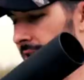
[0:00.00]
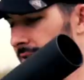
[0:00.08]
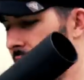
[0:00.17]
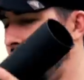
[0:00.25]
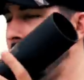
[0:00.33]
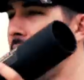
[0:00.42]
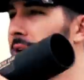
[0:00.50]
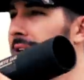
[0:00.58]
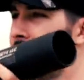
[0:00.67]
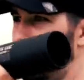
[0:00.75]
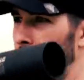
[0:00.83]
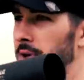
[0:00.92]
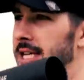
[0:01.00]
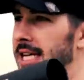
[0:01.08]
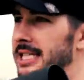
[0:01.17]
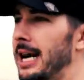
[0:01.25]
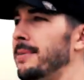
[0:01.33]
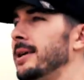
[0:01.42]
So you don't get the
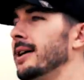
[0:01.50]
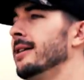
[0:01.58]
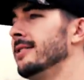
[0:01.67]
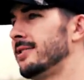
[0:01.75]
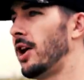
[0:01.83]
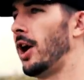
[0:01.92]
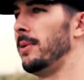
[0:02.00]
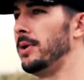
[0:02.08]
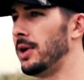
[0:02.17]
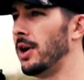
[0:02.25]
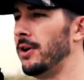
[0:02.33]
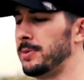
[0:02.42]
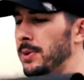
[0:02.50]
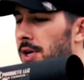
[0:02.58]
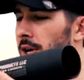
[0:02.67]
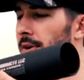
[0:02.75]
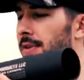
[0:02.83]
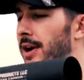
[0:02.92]
Vortex optic, sorry, but you can always put
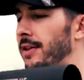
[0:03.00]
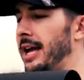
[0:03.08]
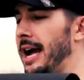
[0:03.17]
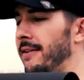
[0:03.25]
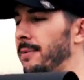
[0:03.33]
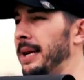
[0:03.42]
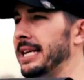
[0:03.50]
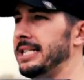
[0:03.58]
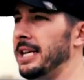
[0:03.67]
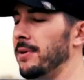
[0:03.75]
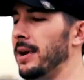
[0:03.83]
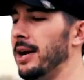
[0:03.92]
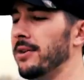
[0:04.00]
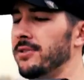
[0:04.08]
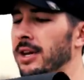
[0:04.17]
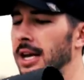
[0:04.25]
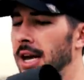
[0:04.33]
it on there. They have the Picatinny rails.